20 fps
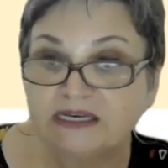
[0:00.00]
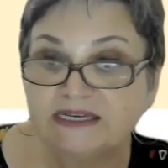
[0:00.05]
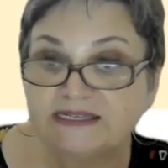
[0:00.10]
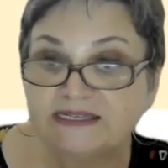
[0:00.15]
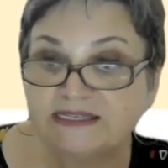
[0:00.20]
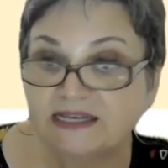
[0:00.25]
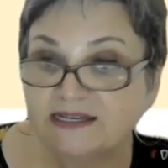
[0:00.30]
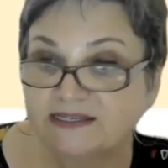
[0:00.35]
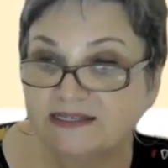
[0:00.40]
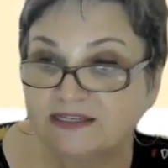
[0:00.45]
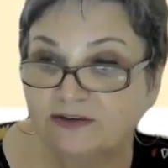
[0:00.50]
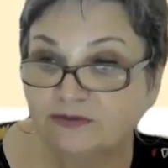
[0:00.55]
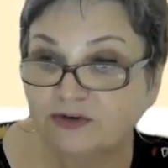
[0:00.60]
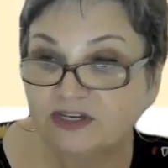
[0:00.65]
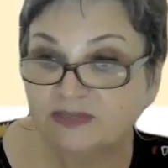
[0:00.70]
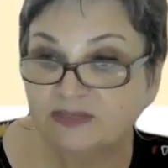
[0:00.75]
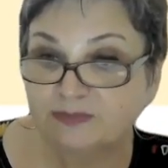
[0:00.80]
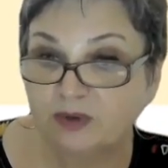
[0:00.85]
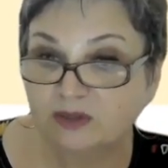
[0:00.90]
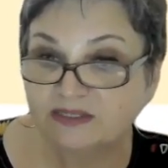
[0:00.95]
sense of
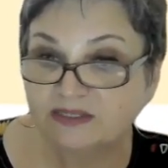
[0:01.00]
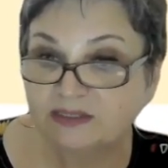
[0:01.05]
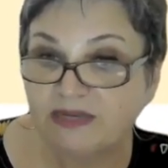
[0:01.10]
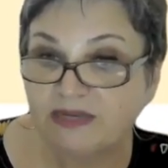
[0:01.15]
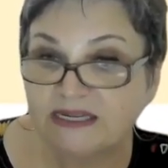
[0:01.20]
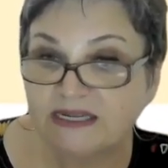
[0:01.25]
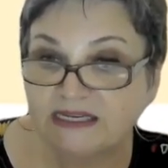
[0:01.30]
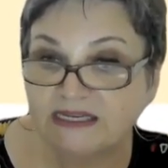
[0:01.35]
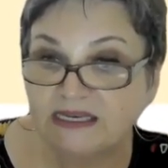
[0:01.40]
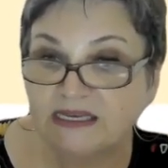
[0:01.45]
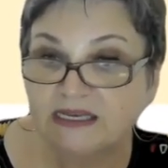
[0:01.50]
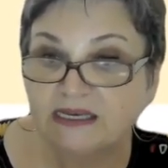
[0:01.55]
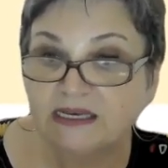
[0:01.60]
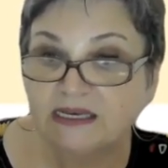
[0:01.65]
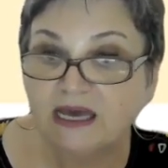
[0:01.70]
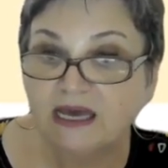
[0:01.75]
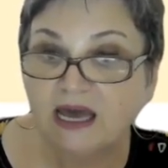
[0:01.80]
responsibility,